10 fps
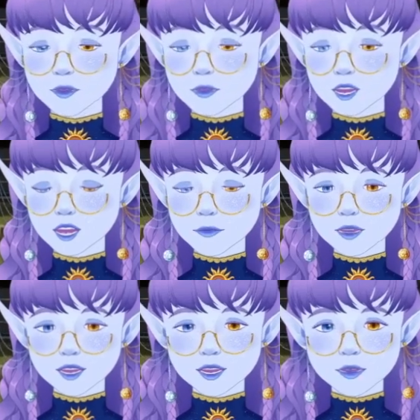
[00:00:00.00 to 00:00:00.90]
And I might
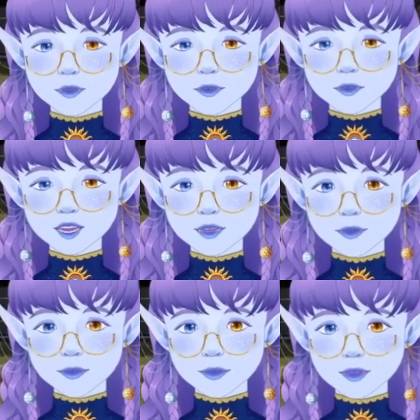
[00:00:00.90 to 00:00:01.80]
need an alliance,
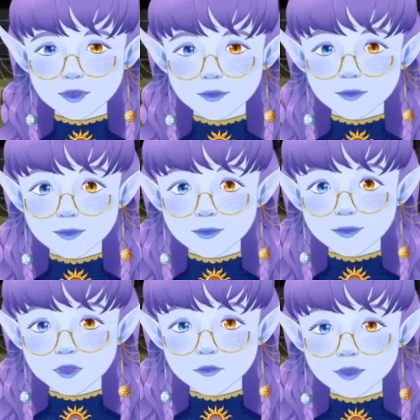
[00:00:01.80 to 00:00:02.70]
so
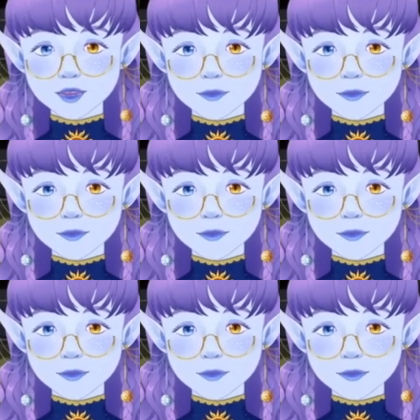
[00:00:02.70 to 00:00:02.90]
we'll see.